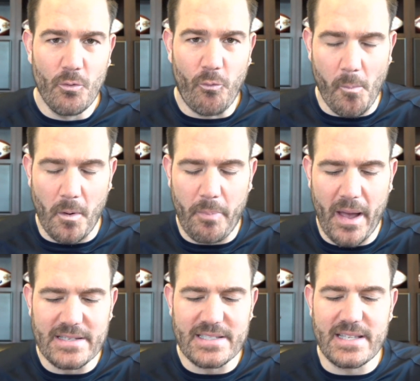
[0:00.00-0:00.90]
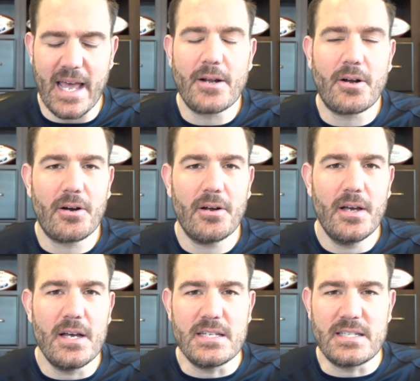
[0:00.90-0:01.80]
former Penn Stater,
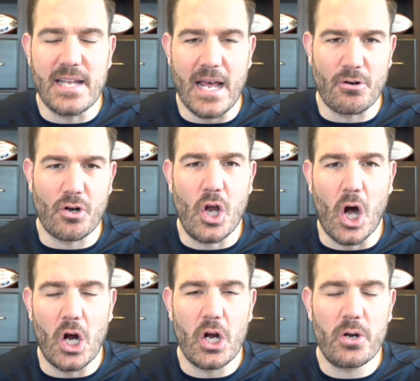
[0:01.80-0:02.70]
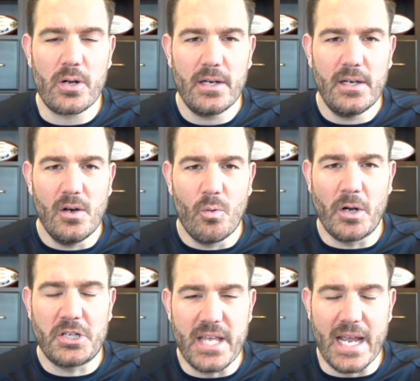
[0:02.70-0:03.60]
center guard,
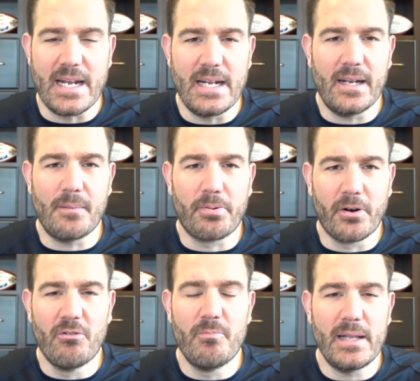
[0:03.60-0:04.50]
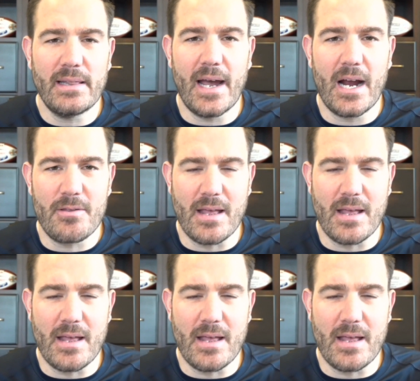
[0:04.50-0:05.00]
which they needed improvement there.